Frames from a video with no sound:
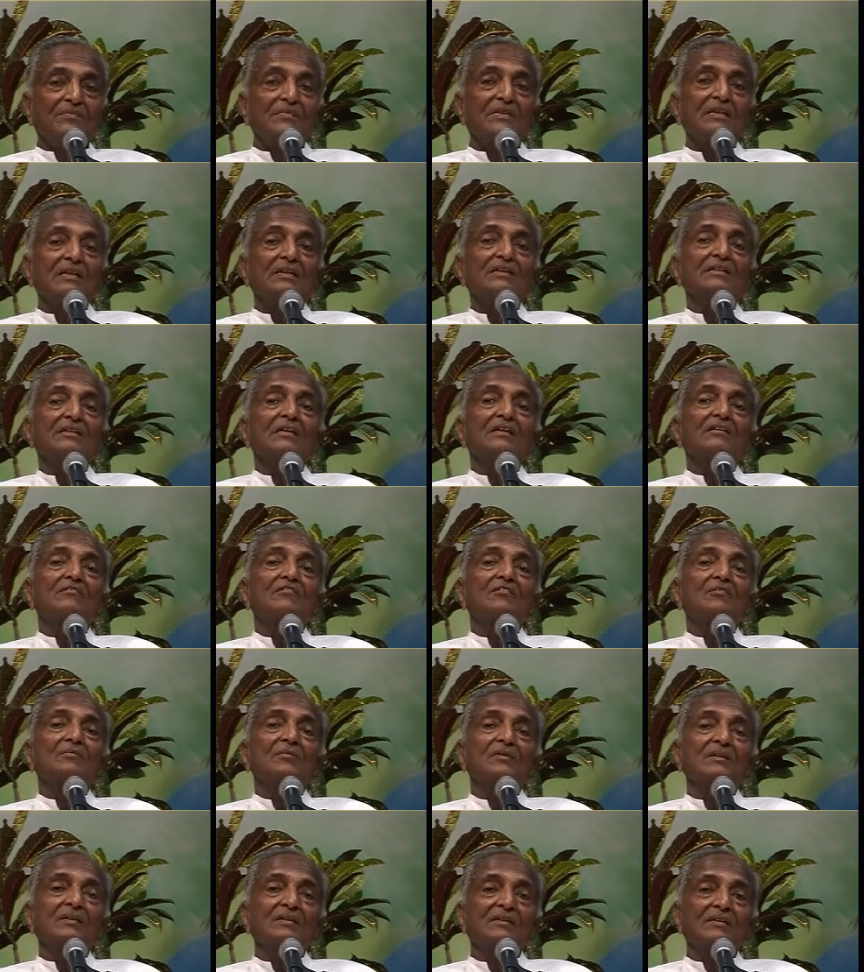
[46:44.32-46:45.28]
then there
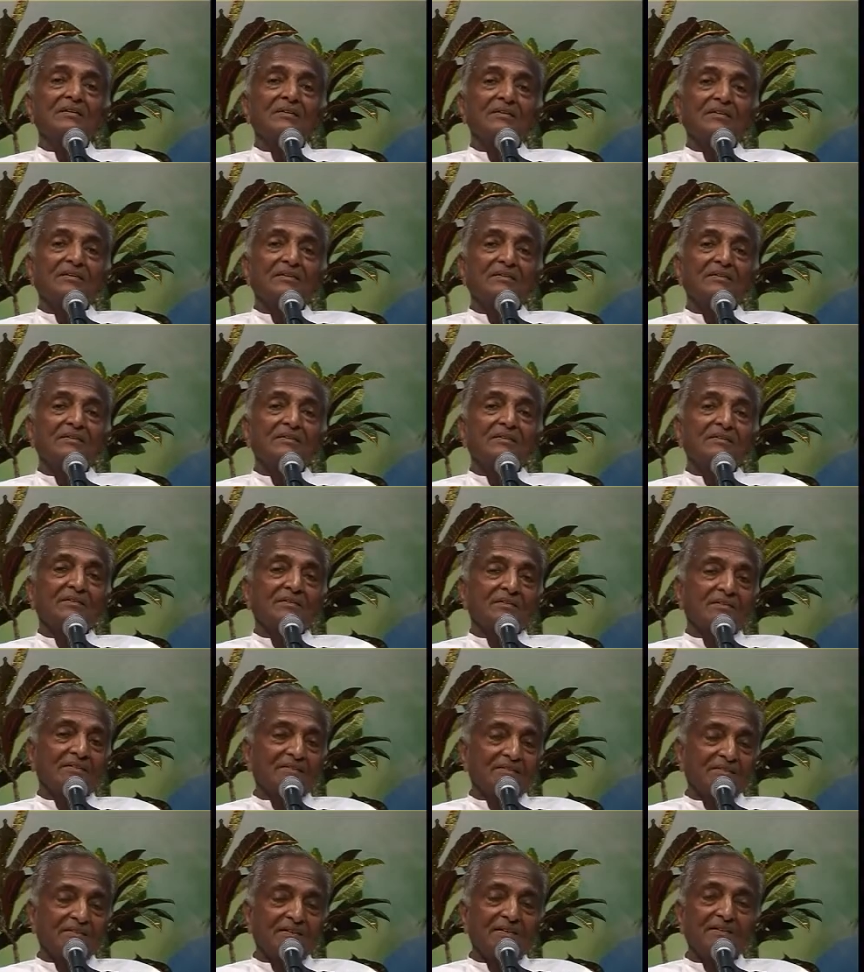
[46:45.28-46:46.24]
will be
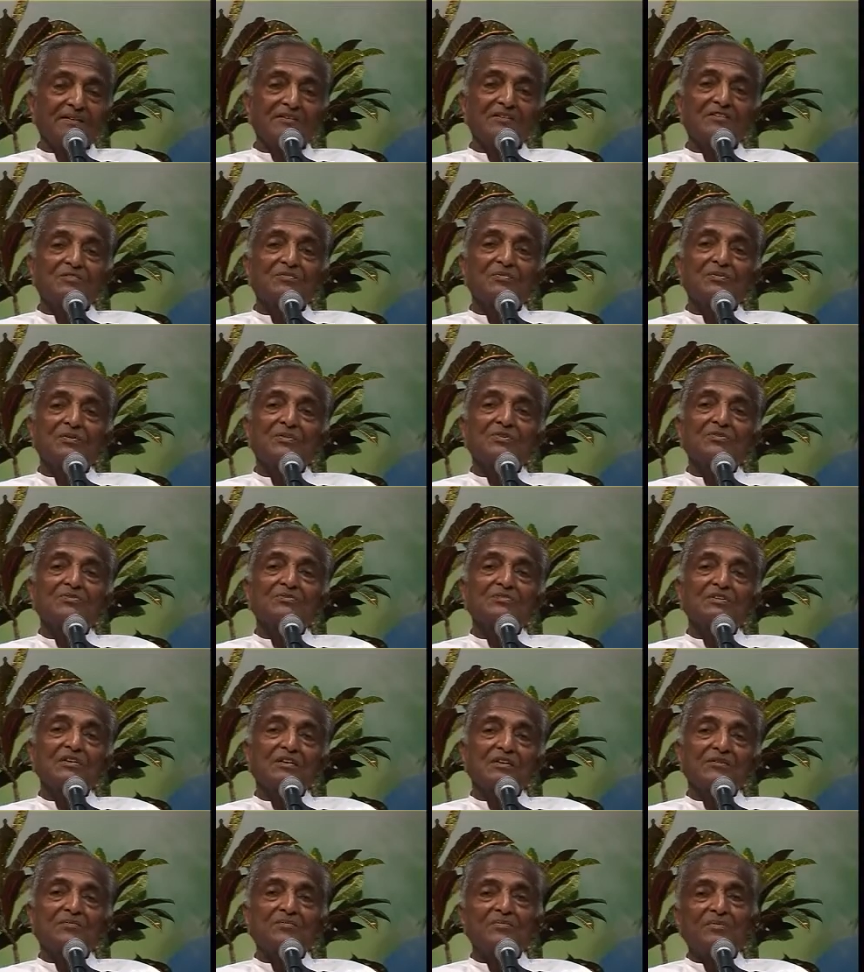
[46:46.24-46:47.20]
that
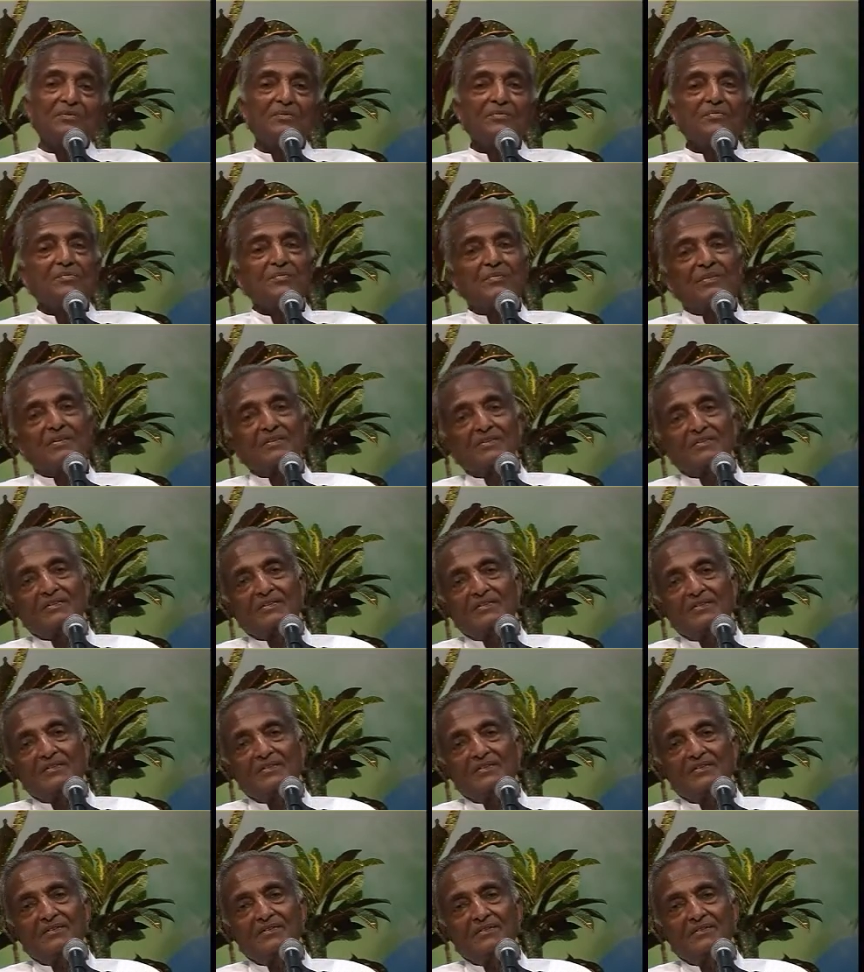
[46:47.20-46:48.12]
spiritual upliftment.